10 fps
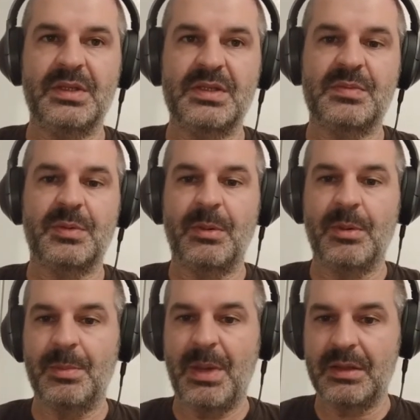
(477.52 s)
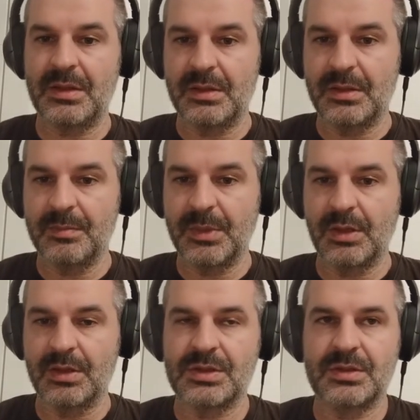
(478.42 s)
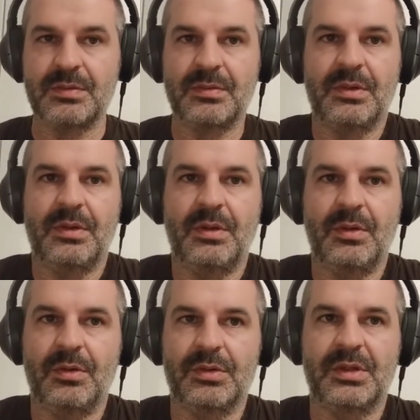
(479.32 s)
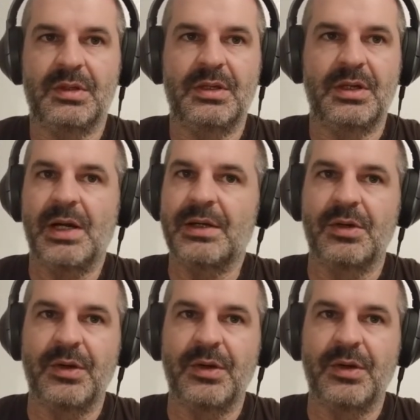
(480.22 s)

is probably better because there are no